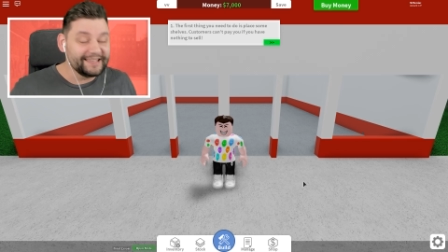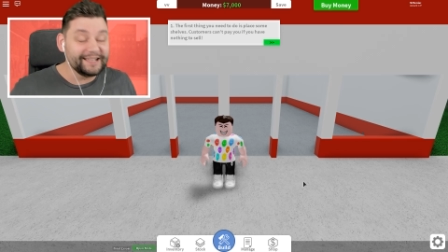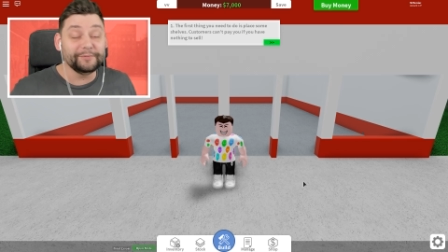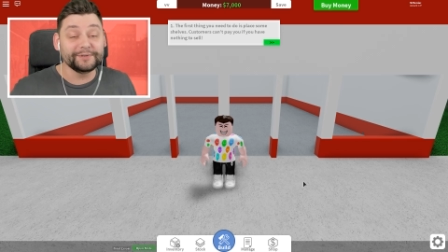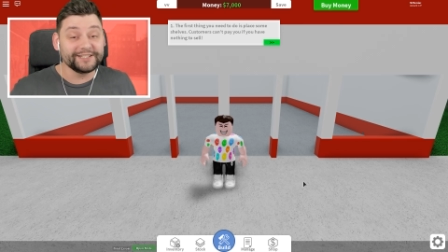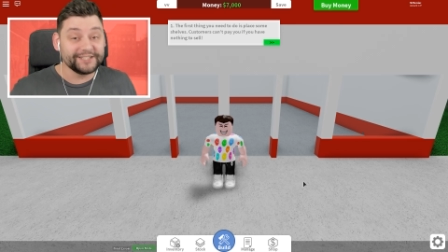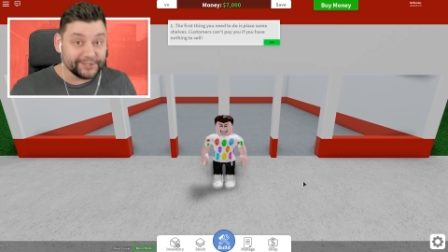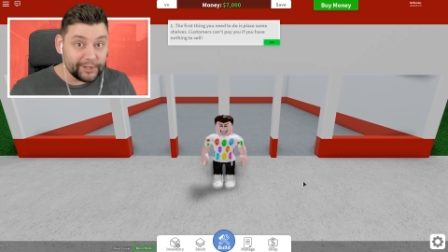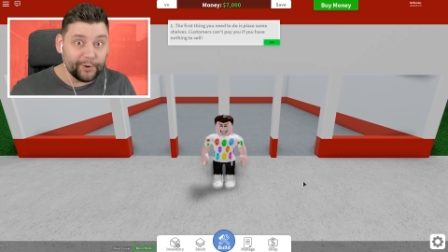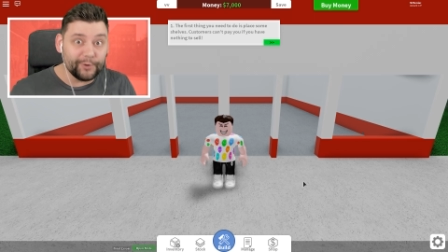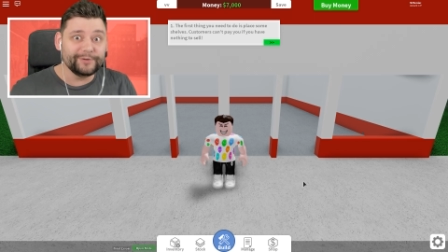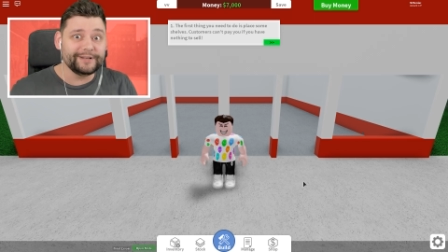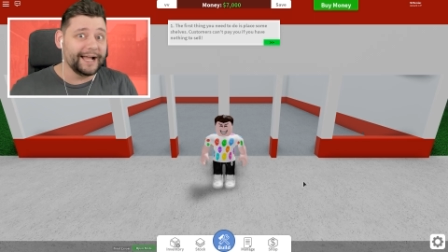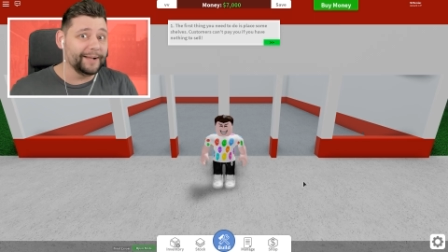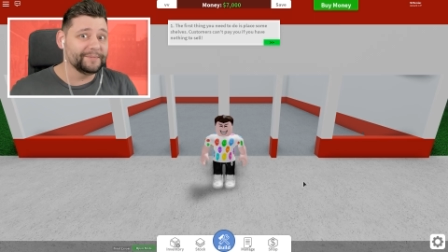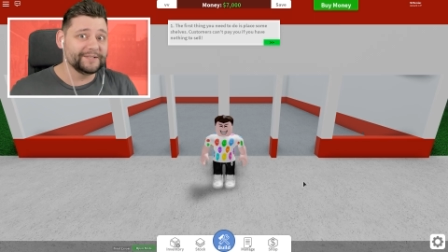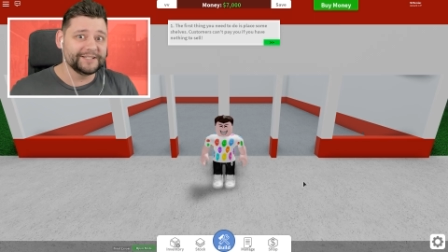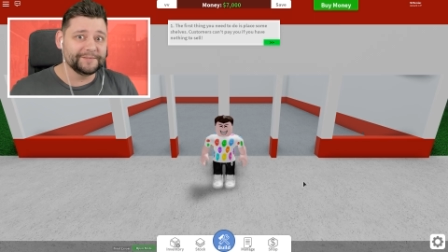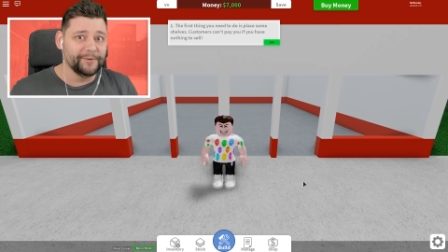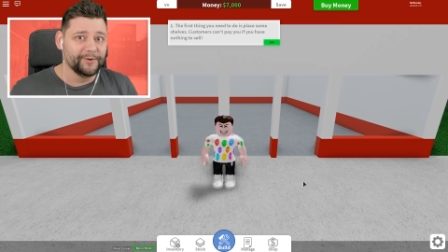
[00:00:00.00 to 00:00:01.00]
That was so
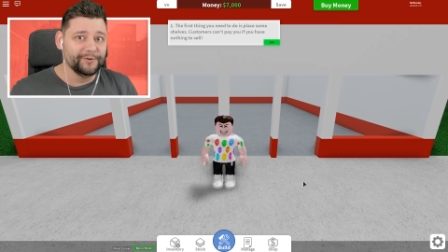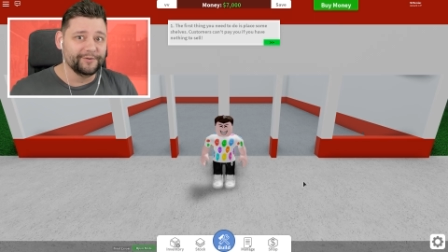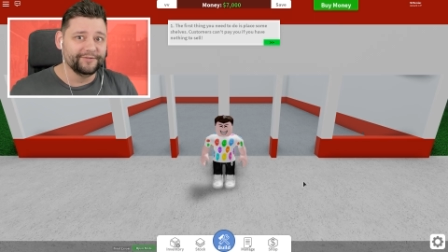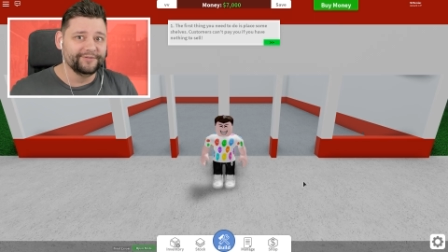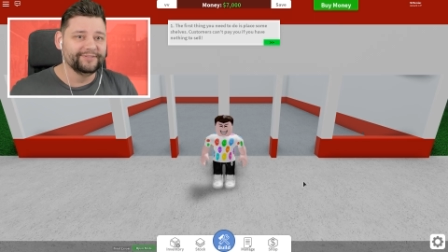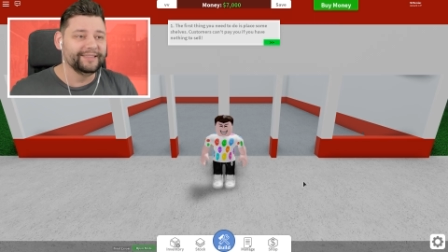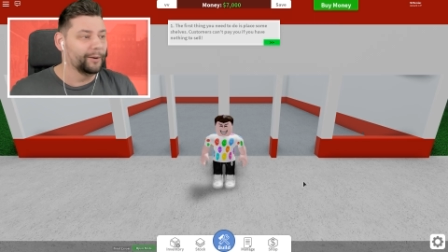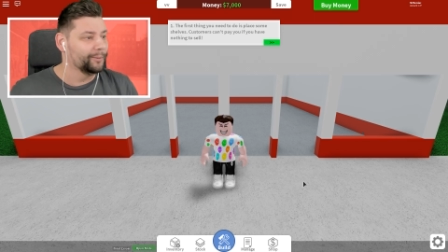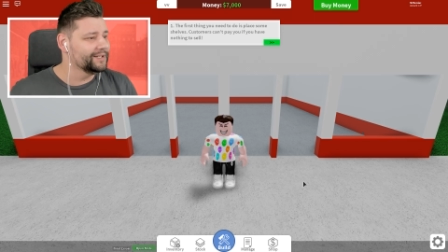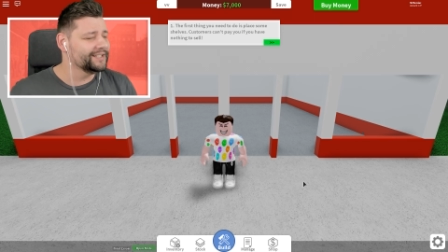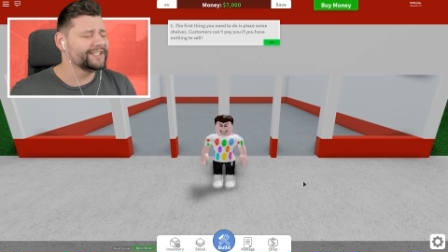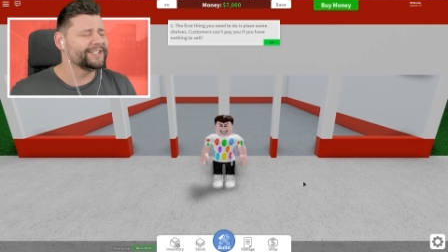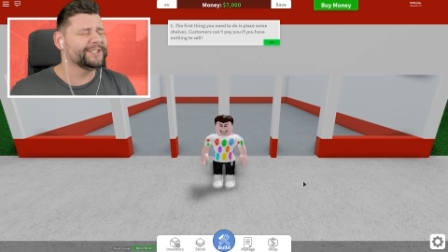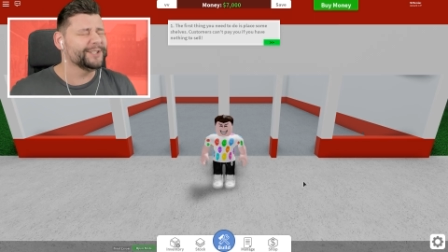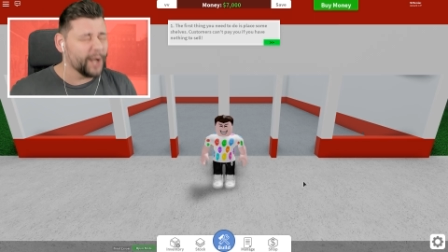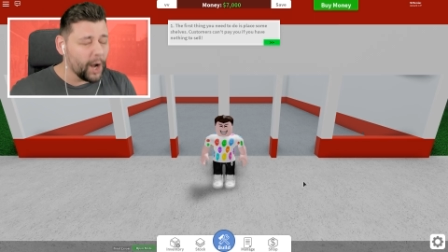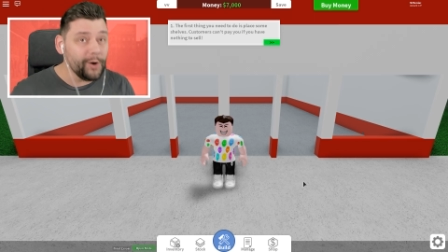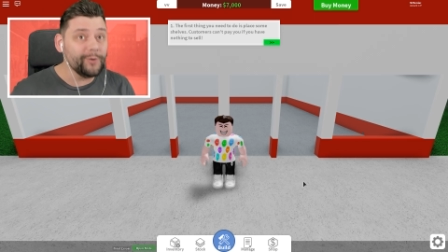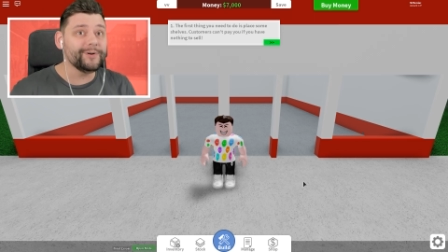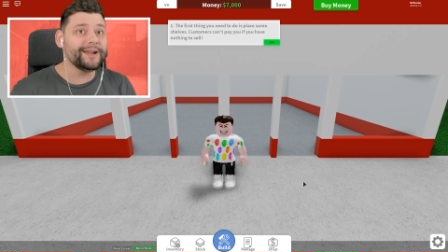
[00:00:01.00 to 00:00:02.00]
damn smooth. That was
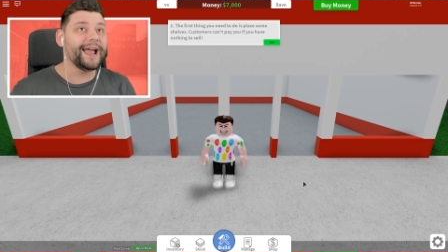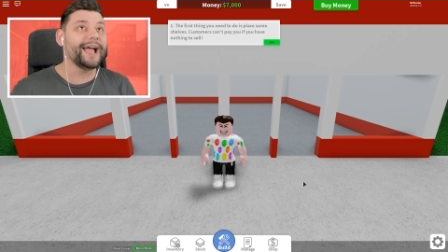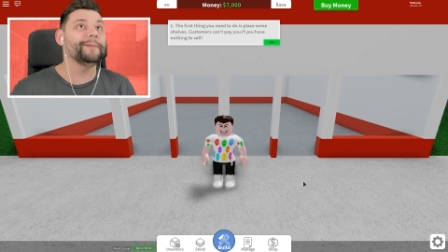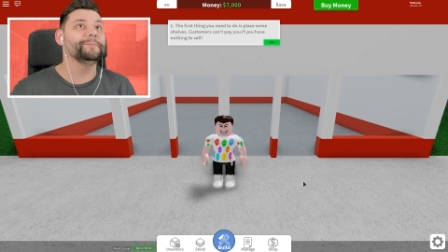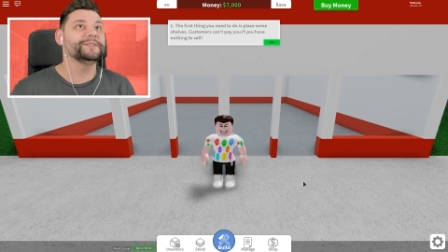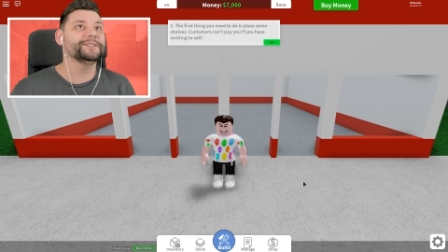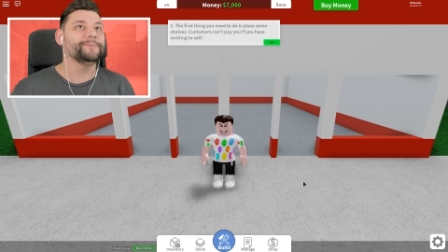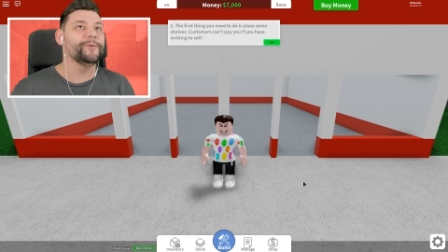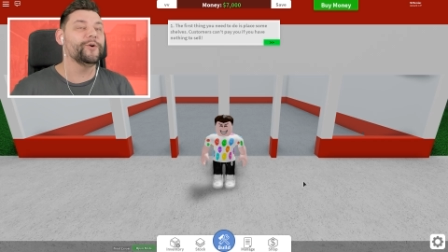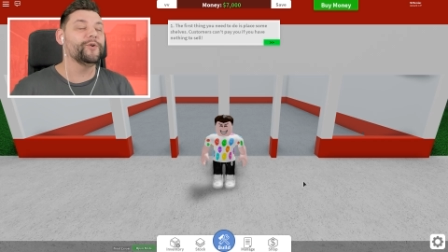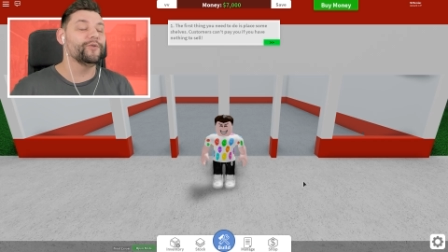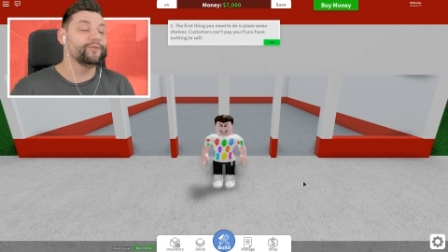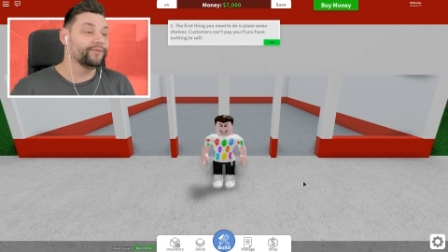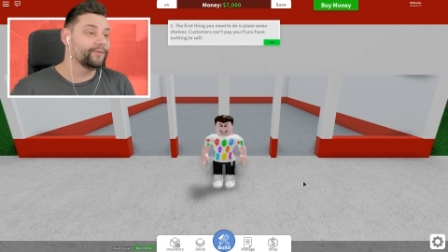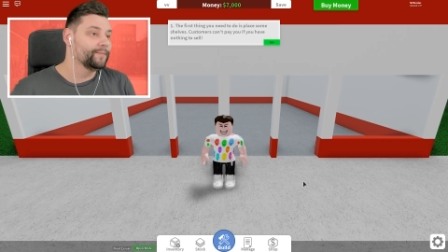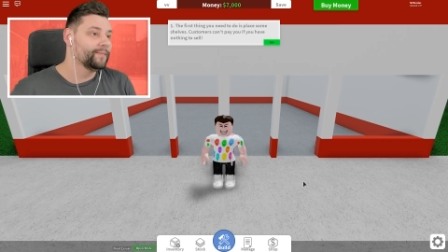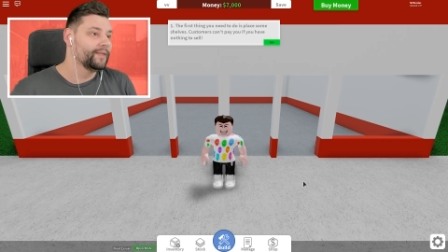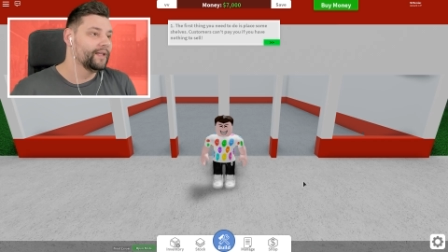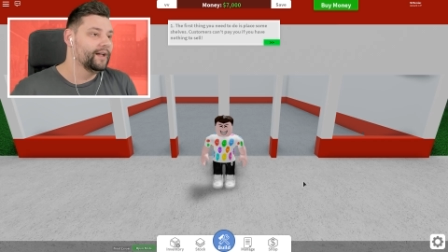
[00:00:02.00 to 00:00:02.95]
so damn smooth